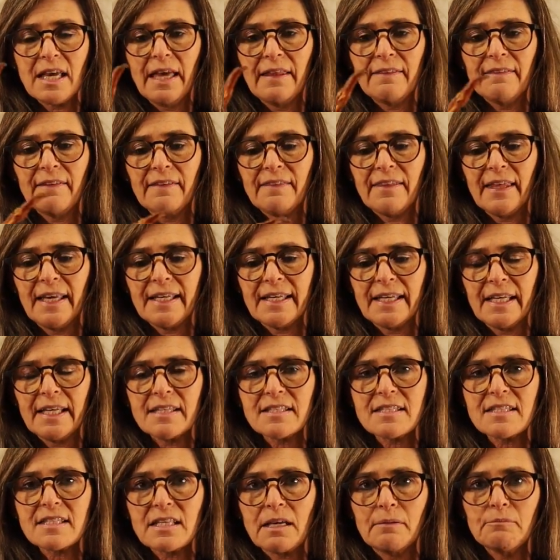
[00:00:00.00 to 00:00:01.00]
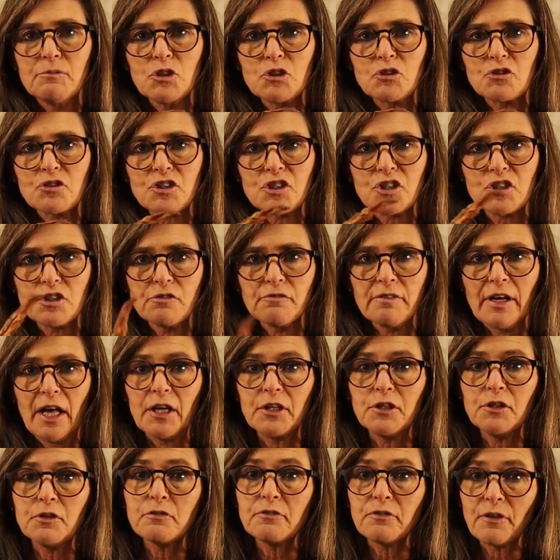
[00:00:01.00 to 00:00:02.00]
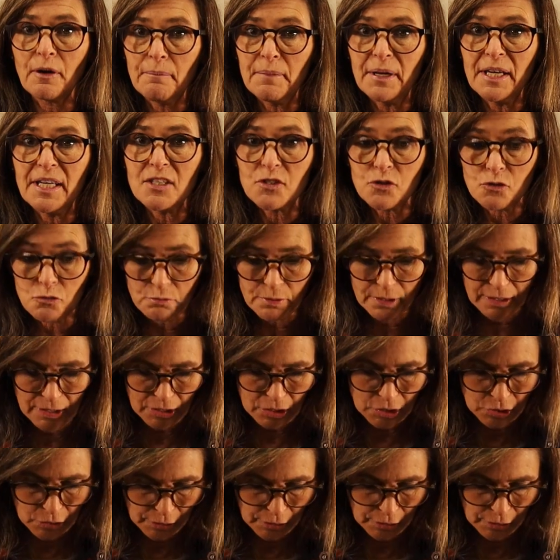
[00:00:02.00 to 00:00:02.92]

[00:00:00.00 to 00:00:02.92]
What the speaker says: and that they get some nutritional value from it is really